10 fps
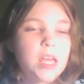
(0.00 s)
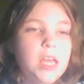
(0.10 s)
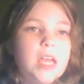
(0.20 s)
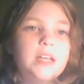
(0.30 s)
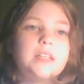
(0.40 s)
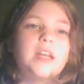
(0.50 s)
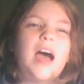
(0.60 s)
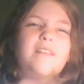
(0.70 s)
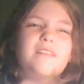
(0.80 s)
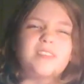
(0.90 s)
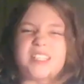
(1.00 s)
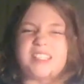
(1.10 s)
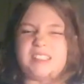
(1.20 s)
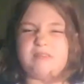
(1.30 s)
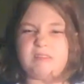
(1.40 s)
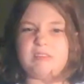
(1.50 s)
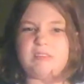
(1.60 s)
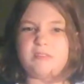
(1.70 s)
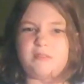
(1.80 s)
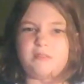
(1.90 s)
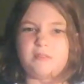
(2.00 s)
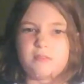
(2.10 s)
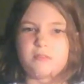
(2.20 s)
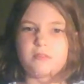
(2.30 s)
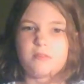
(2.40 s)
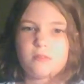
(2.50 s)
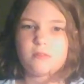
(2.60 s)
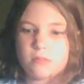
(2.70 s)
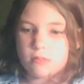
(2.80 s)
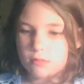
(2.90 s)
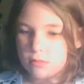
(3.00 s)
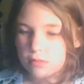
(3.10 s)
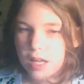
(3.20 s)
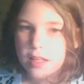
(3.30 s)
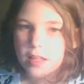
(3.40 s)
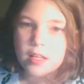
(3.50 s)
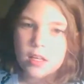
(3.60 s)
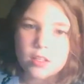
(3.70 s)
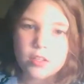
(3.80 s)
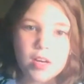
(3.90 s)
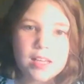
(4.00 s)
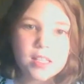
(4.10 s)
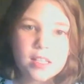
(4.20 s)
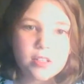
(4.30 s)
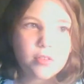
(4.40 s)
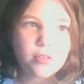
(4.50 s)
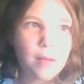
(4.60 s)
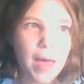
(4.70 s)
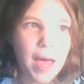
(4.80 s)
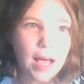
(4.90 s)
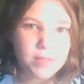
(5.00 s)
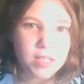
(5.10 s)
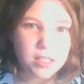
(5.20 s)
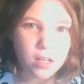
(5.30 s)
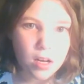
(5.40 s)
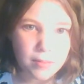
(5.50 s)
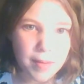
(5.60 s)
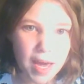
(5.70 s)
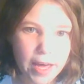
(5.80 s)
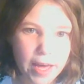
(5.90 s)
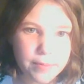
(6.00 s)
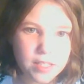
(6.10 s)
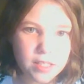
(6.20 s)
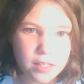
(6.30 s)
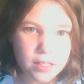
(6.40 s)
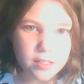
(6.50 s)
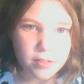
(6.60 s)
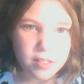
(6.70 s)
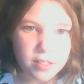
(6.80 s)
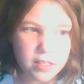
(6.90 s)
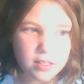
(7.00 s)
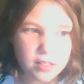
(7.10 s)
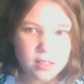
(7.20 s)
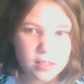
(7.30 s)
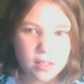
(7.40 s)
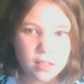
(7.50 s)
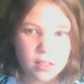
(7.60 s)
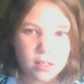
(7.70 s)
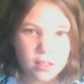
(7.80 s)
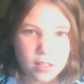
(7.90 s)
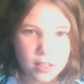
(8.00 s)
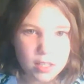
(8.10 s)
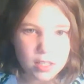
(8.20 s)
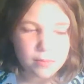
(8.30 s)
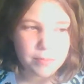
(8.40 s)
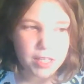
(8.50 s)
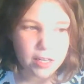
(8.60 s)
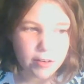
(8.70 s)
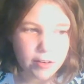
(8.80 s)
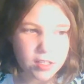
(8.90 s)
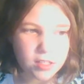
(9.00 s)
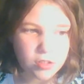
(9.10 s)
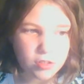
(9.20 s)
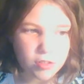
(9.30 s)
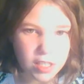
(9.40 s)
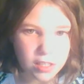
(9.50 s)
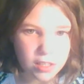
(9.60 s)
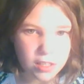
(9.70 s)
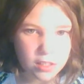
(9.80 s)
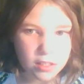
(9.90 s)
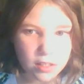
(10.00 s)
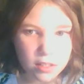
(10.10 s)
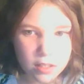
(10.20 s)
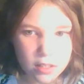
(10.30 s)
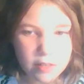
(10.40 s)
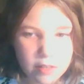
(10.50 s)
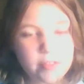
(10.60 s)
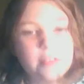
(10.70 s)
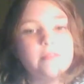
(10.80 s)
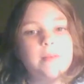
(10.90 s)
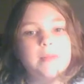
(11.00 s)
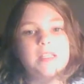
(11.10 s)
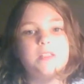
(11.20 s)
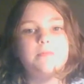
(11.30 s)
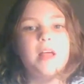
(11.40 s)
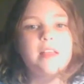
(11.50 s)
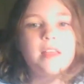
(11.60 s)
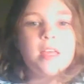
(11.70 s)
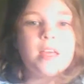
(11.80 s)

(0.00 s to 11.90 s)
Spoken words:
And I was like, ooh. You guys can do it on maps. It's on maps. 606 East Peoria Street. If you want me to spell it.